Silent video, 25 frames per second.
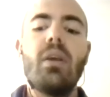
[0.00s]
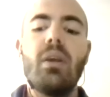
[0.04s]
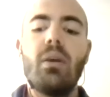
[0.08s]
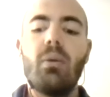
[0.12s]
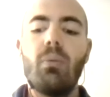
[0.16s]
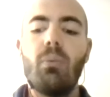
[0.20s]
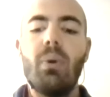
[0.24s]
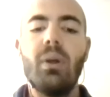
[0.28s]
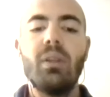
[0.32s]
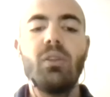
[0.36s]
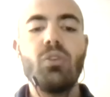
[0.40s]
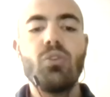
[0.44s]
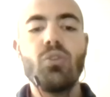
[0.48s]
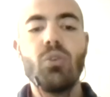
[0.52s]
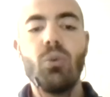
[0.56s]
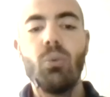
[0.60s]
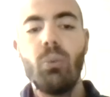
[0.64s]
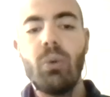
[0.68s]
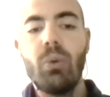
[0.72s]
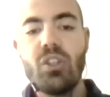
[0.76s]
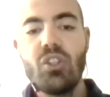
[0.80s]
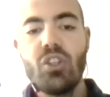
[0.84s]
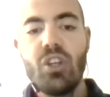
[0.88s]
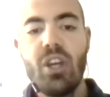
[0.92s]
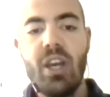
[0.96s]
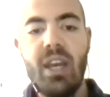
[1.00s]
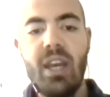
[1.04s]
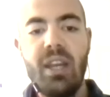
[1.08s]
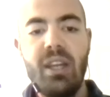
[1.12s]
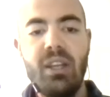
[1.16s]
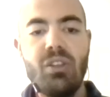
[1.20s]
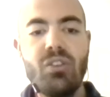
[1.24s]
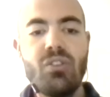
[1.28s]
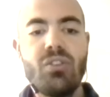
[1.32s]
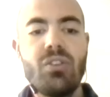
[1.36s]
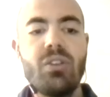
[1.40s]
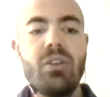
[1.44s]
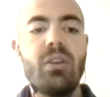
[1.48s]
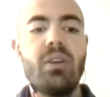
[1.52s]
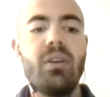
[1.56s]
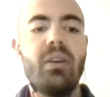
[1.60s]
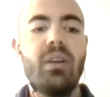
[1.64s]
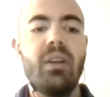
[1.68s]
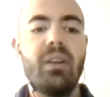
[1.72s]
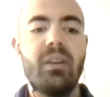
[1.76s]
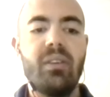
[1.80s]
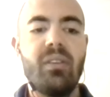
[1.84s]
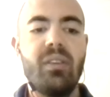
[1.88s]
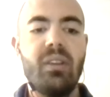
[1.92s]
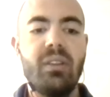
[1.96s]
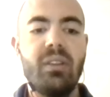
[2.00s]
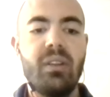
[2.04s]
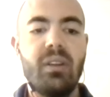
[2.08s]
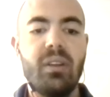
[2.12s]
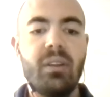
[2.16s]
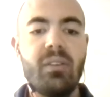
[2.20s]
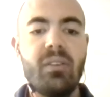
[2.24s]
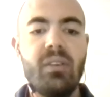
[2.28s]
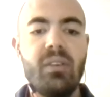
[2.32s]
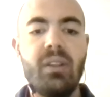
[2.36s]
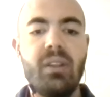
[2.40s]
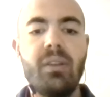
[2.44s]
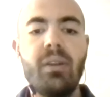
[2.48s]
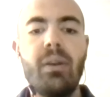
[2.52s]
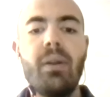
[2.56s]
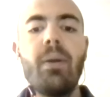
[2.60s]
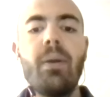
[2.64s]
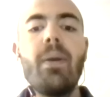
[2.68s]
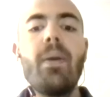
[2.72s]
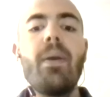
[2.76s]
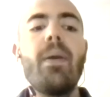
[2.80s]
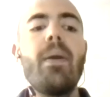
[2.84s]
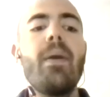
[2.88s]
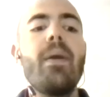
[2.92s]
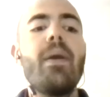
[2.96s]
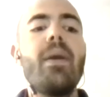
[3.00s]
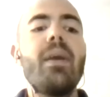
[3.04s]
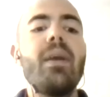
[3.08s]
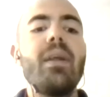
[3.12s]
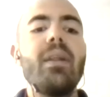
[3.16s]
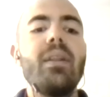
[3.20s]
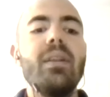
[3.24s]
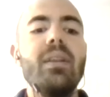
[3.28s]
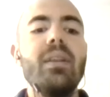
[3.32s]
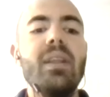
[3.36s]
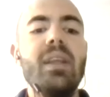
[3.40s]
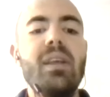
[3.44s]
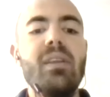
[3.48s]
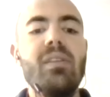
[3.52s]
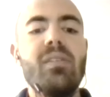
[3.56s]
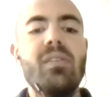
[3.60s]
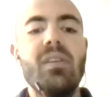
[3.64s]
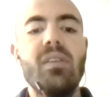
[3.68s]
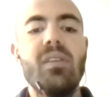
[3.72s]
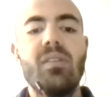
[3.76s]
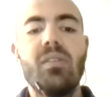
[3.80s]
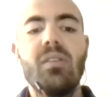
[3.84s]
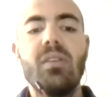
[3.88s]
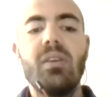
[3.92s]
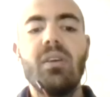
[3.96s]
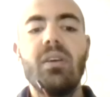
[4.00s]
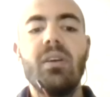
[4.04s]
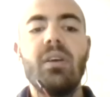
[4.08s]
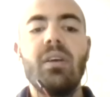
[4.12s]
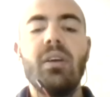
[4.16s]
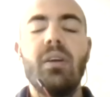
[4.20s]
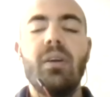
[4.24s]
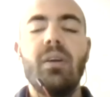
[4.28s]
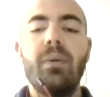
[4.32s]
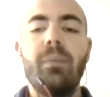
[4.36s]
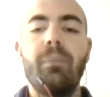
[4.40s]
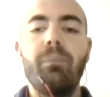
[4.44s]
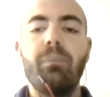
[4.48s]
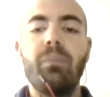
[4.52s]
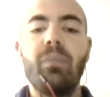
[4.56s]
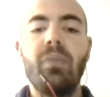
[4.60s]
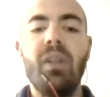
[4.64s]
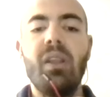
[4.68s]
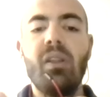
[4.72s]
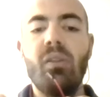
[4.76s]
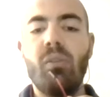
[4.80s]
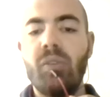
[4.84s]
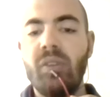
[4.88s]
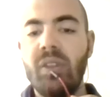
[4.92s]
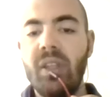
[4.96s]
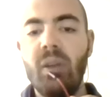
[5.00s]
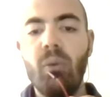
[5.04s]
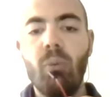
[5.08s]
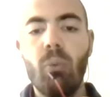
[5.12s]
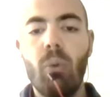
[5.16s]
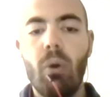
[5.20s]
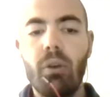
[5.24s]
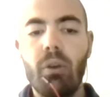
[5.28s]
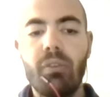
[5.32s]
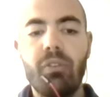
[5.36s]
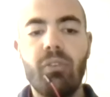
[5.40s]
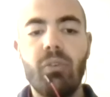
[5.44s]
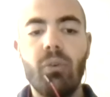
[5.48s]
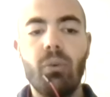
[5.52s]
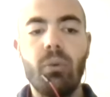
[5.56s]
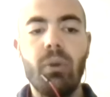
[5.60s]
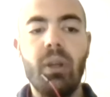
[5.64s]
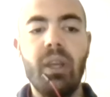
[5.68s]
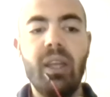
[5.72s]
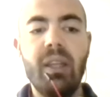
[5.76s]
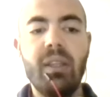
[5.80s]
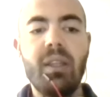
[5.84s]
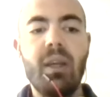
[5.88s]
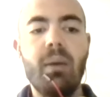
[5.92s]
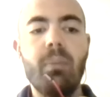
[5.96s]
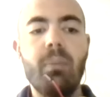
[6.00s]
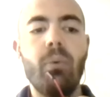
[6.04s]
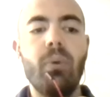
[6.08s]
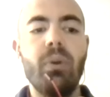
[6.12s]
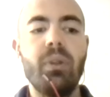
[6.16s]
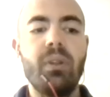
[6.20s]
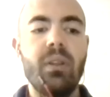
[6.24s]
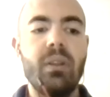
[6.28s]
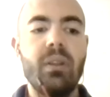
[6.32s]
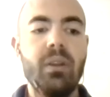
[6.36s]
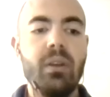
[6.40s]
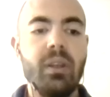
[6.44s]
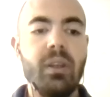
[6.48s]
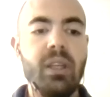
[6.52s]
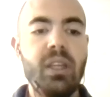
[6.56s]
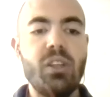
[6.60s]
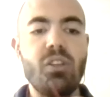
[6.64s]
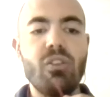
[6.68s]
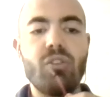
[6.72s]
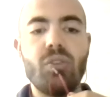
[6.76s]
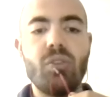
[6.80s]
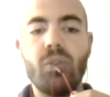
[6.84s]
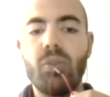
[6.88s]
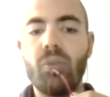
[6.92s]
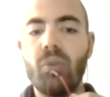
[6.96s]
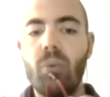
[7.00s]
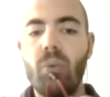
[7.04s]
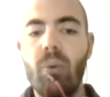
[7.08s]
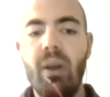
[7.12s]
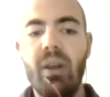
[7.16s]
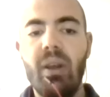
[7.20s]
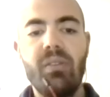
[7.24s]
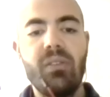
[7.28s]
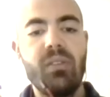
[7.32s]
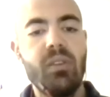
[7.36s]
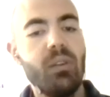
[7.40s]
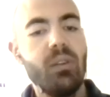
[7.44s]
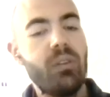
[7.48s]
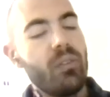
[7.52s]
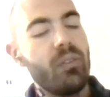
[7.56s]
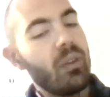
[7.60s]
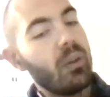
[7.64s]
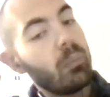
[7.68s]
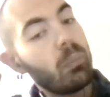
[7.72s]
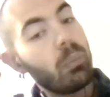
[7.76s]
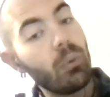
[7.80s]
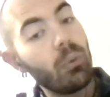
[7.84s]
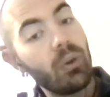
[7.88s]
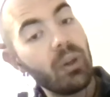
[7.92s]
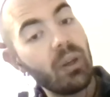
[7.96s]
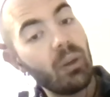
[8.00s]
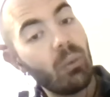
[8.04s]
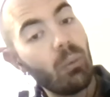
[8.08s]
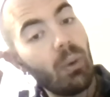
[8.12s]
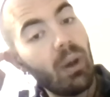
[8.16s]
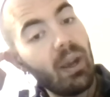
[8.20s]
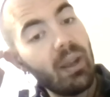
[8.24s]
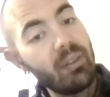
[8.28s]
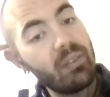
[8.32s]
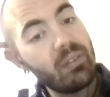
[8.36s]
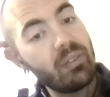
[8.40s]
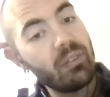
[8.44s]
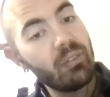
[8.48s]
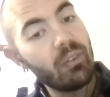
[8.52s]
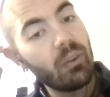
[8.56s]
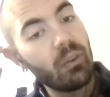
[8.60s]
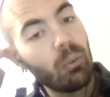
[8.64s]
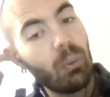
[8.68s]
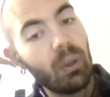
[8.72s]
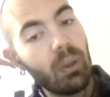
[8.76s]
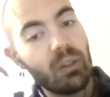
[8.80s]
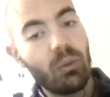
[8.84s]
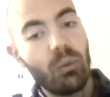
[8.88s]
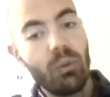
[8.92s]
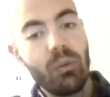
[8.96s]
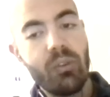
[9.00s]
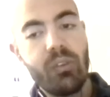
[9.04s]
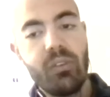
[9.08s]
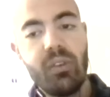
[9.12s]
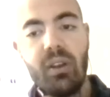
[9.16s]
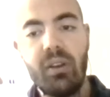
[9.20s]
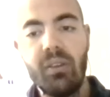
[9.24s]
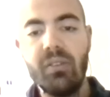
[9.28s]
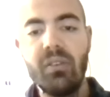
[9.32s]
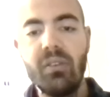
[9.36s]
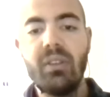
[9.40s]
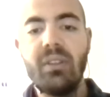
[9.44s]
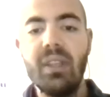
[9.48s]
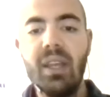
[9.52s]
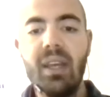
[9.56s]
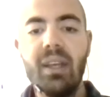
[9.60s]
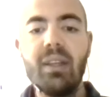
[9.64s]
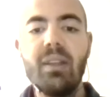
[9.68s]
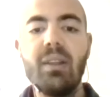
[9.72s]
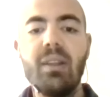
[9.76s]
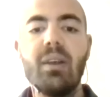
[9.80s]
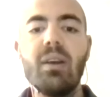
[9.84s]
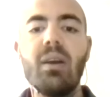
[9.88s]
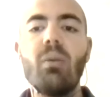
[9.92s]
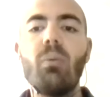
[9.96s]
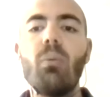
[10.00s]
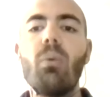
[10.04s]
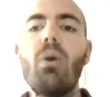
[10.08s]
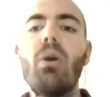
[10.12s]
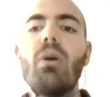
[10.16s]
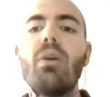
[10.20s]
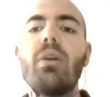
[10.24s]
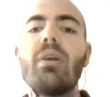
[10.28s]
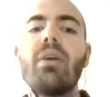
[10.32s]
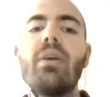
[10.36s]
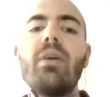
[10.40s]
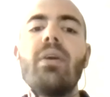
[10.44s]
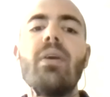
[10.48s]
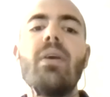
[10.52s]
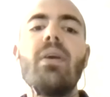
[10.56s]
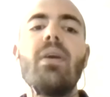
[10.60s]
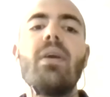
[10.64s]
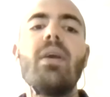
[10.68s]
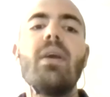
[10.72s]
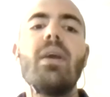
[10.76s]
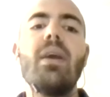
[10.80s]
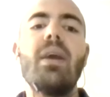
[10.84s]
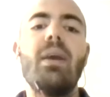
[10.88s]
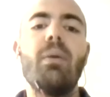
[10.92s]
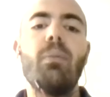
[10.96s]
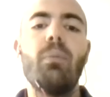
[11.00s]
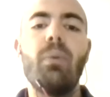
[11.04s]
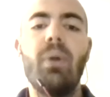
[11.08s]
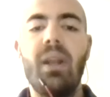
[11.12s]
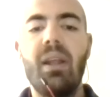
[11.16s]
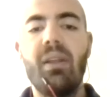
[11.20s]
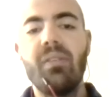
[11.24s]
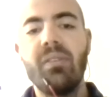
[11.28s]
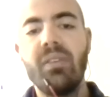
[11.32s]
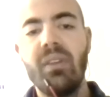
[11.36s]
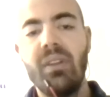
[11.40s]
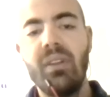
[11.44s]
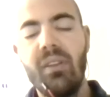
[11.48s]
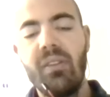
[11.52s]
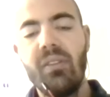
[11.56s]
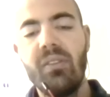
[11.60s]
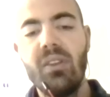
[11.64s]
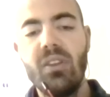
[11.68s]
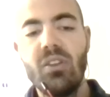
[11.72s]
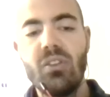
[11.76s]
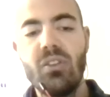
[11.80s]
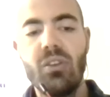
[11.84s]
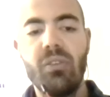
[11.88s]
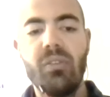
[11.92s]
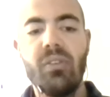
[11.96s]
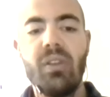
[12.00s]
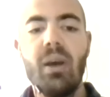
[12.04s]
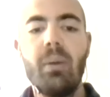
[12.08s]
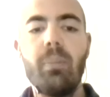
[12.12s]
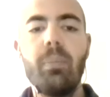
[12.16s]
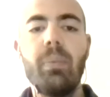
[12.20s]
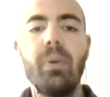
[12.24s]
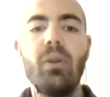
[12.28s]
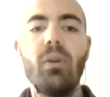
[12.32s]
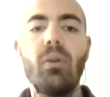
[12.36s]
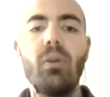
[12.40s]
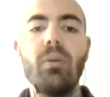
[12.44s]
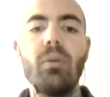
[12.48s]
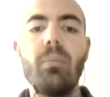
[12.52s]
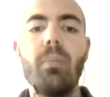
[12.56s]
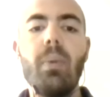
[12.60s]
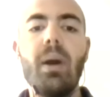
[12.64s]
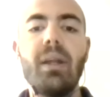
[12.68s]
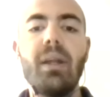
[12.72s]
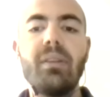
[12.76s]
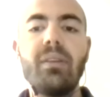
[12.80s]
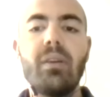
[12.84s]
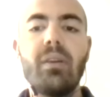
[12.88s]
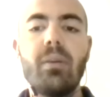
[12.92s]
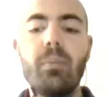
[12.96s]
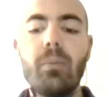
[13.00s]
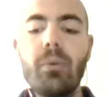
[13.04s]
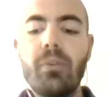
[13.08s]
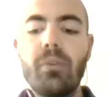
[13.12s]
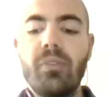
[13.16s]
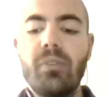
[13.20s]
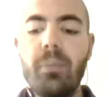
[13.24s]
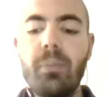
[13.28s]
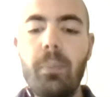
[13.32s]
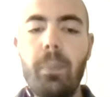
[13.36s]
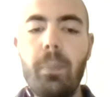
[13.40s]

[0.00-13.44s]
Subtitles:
what should we change, etc., etc. This still works through GitHub with issues, questions, and pull requests for what concerns the technical work, whereas the decisions happen on Mattermost.